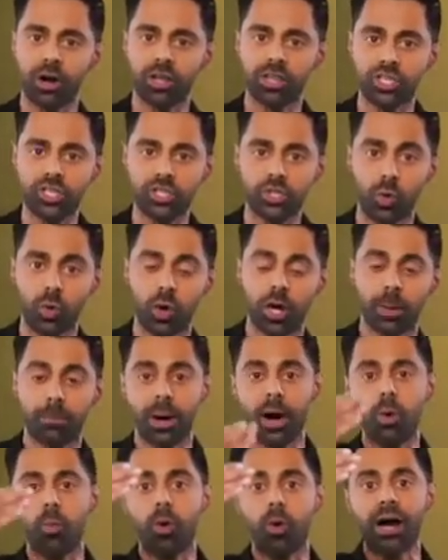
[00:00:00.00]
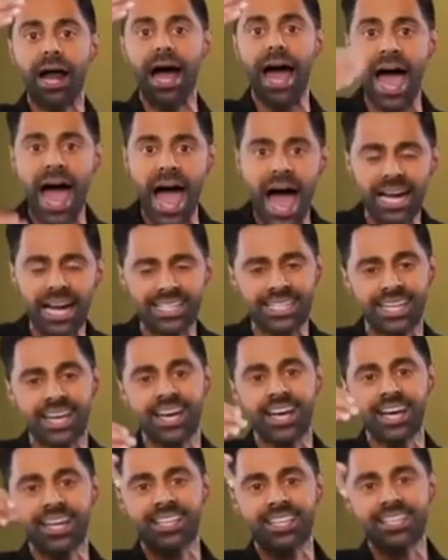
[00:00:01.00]
of the story, but we're at
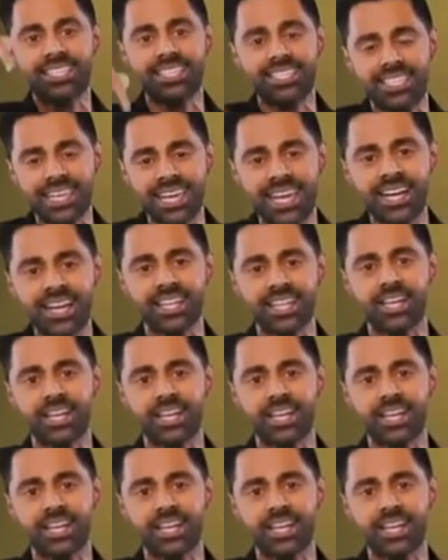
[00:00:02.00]
the scene of the